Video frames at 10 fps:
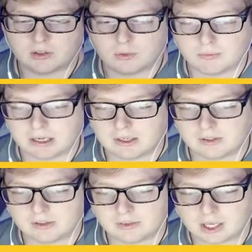very
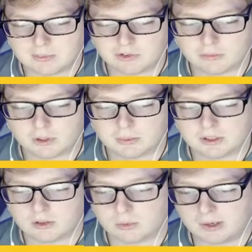little damage and put him into
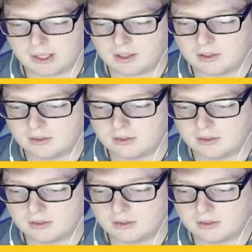the red.